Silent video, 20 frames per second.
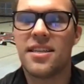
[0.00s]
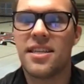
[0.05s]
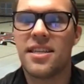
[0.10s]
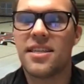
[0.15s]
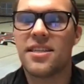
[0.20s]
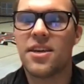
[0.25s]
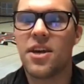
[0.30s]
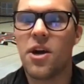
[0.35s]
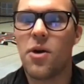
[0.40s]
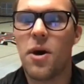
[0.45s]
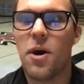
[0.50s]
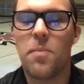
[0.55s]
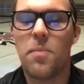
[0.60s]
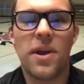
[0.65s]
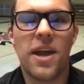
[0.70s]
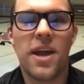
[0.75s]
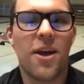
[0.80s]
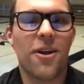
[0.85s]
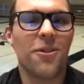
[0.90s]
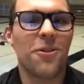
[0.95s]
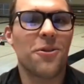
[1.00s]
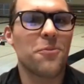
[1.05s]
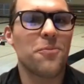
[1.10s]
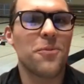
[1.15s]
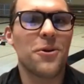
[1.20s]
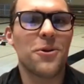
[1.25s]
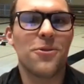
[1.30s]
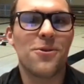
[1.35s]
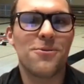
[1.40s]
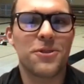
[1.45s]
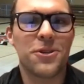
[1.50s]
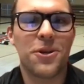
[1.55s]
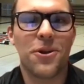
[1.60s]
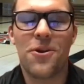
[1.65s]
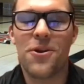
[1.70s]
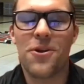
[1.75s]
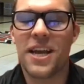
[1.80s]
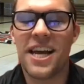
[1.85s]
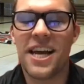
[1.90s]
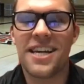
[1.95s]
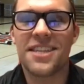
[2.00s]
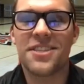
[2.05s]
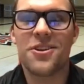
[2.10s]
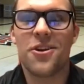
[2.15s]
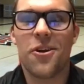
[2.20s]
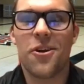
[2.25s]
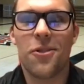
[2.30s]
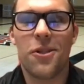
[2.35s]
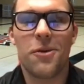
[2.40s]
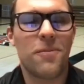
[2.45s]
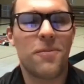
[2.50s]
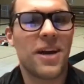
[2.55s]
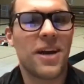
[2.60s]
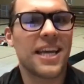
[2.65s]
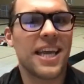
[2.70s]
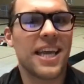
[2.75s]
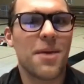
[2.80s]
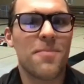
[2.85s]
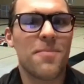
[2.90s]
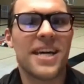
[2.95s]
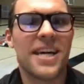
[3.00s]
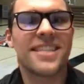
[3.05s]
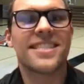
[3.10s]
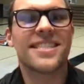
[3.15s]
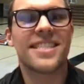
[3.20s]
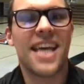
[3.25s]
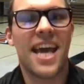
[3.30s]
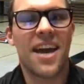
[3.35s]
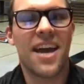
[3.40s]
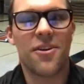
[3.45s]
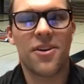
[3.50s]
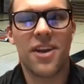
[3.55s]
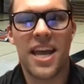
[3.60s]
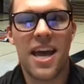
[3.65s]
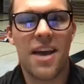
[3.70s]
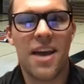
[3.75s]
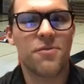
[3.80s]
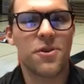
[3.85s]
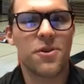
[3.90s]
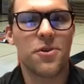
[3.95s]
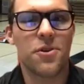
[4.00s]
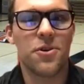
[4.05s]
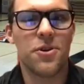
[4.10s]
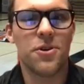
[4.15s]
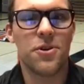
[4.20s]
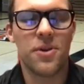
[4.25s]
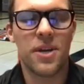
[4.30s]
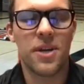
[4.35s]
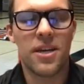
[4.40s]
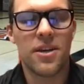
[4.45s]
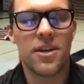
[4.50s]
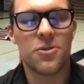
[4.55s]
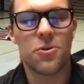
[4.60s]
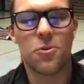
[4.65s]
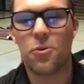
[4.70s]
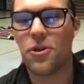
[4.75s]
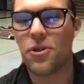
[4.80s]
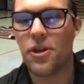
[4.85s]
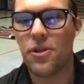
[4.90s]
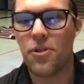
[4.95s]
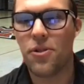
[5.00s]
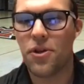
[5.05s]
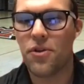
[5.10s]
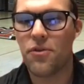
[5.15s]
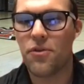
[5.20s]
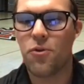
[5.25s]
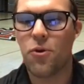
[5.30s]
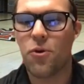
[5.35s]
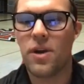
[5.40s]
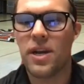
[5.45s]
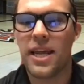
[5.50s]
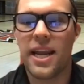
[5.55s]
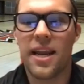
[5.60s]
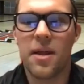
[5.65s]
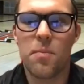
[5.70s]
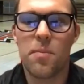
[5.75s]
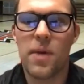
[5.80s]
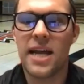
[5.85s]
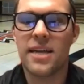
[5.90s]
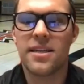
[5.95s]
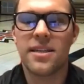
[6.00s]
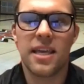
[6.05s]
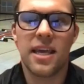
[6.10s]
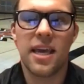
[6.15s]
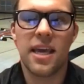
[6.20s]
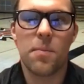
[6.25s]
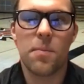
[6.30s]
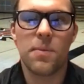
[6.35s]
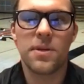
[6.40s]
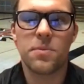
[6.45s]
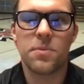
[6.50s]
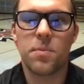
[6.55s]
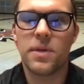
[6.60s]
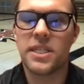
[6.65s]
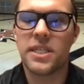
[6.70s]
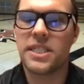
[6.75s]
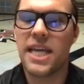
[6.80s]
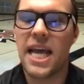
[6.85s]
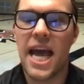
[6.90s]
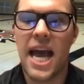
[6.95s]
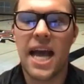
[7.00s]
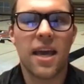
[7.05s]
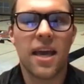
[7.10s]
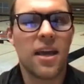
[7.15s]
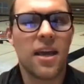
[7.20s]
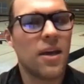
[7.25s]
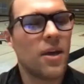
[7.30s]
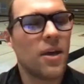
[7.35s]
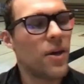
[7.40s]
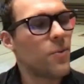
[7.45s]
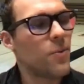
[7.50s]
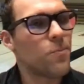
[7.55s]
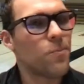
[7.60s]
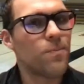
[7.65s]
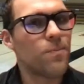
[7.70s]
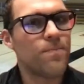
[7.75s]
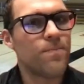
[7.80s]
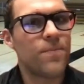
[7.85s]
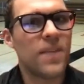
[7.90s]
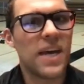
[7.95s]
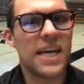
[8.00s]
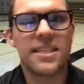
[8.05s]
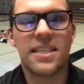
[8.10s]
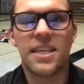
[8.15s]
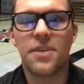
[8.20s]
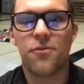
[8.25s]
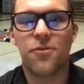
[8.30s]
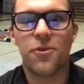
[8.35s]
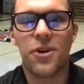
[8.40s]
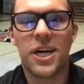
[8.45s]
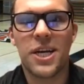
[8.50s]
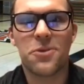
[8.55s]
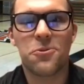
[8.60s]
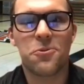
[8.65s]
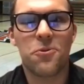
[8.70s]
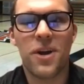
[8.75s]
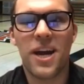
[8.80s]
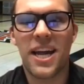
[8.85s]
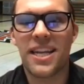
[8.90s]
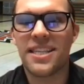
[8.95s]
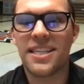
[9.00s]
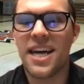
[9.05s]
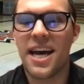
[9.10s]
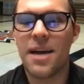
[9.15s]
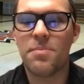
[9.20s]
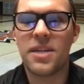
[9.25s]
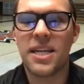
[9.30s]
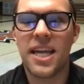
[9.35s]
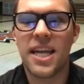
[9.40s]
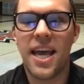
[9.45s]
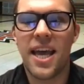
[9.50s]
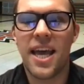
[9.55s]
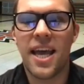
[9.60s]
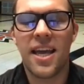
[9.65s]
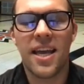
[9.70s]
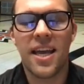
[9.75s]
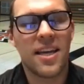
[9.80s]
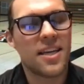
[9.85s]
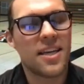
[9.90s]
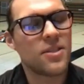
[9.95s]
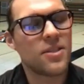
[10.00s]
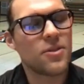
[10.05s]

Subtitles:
Get to go up and down a little bit, those current guys in our alumni game on Saturday afternoon. So really looking forward to getting back to campus. But Jack, that's it for us. We're out of time today.